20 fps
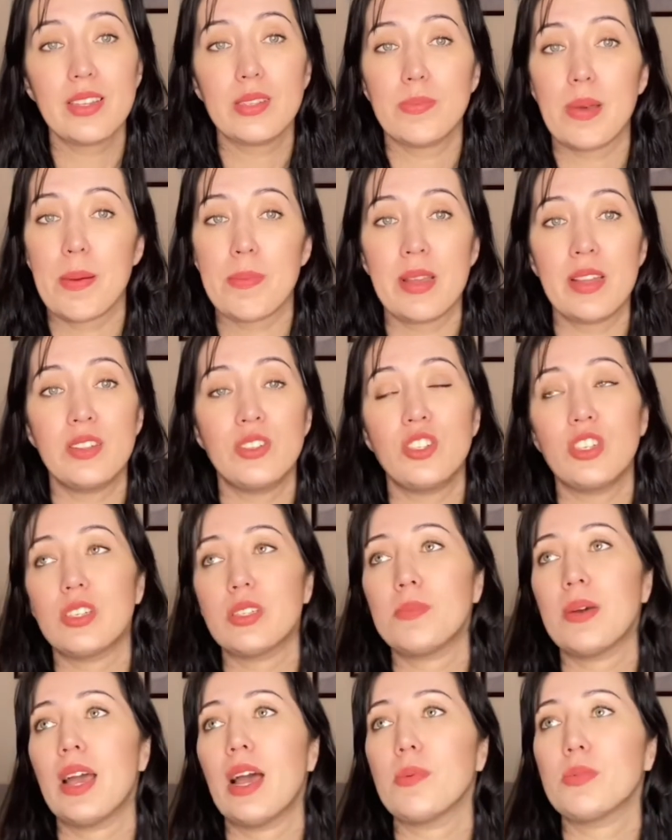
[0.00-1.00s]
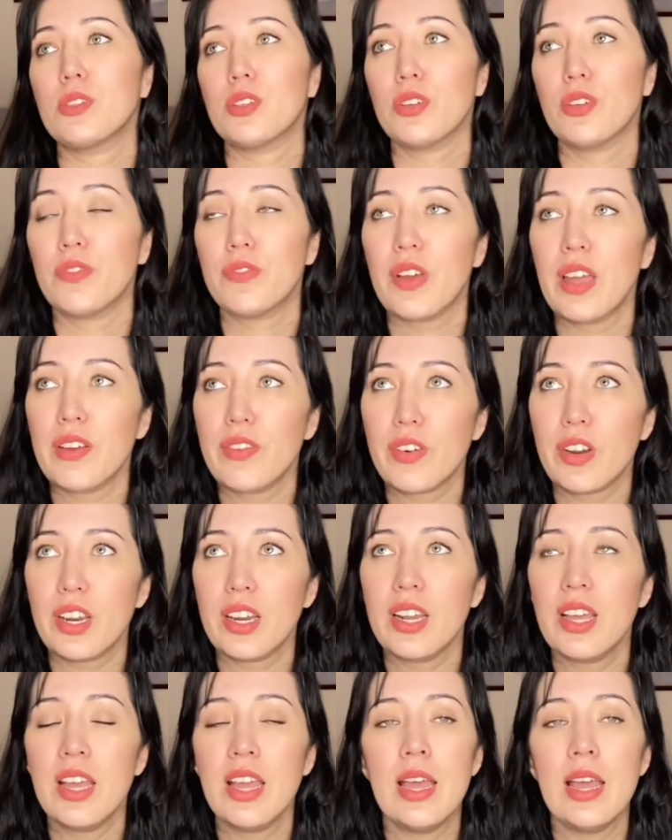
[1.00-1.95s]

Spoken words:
Batman's just my absolute favorite